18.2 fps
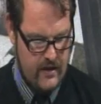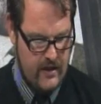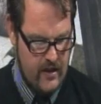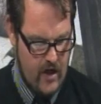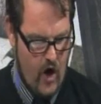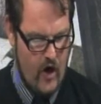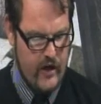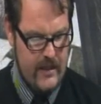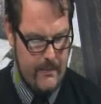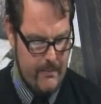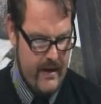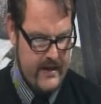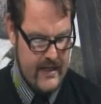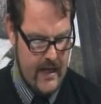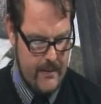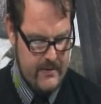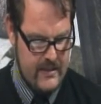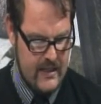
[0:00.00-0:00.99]
can only make
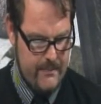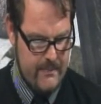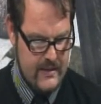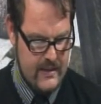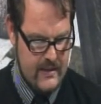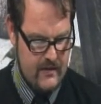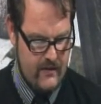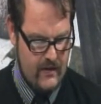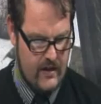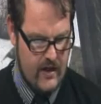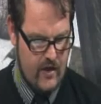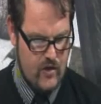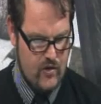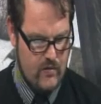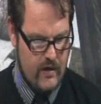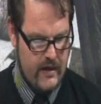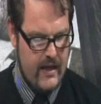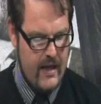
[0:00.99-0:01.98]
up 10% of the
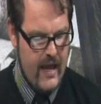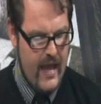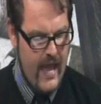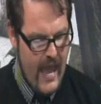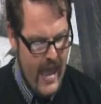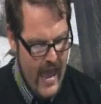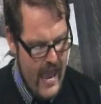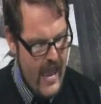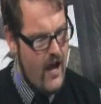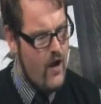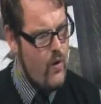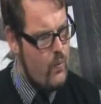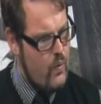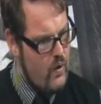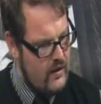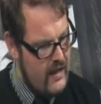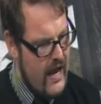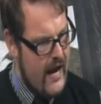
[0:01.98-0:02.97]
country. How
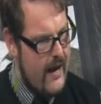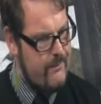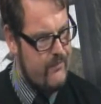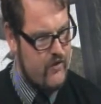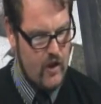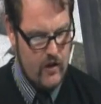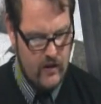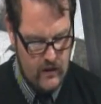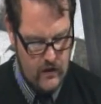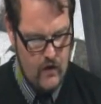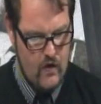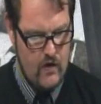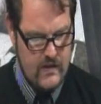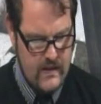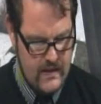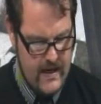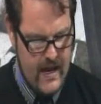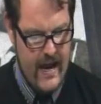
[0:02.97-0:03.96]
will up to
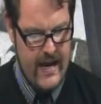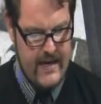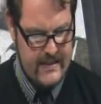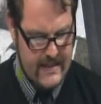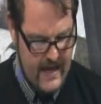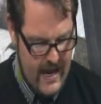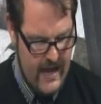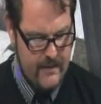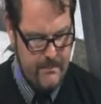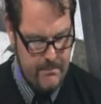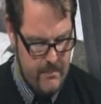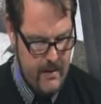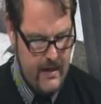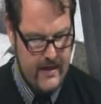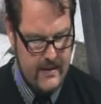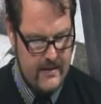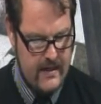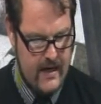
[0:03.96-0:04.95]
38
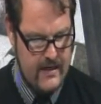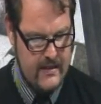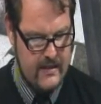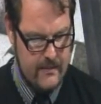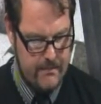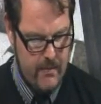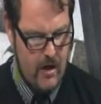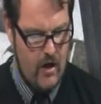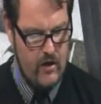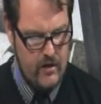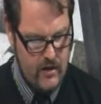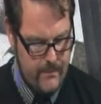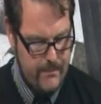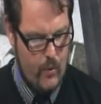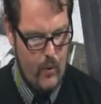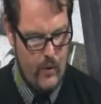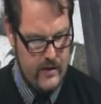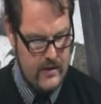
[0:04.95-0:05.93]
unmandated Māori
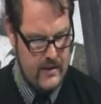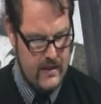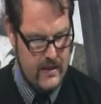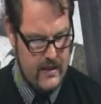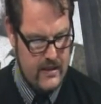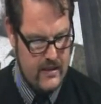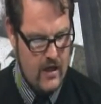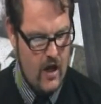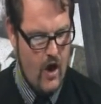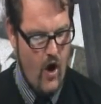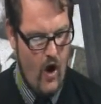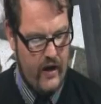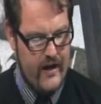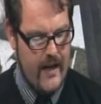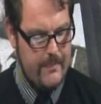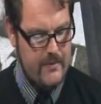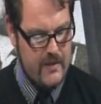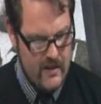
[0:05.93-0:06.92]
appointees on
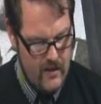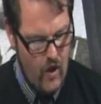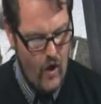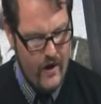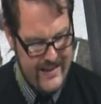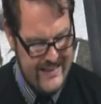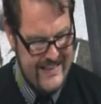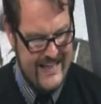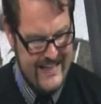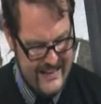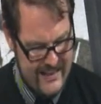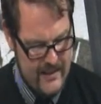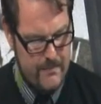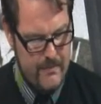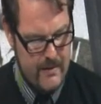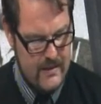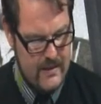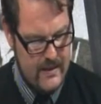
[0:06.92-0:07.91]
up to 19
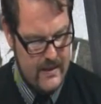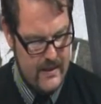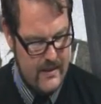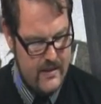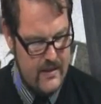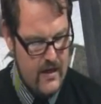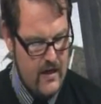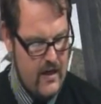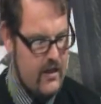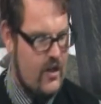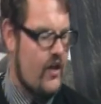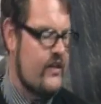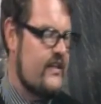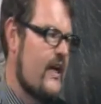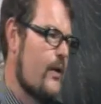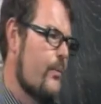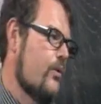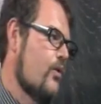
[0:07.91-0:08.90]
committees go
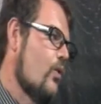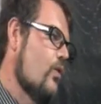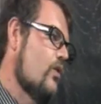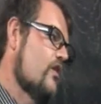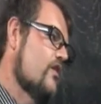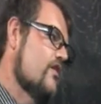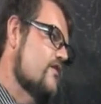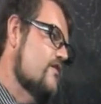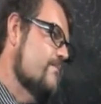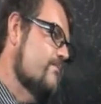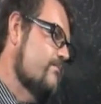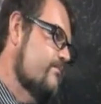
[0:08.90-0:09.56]
down with Aucklanders?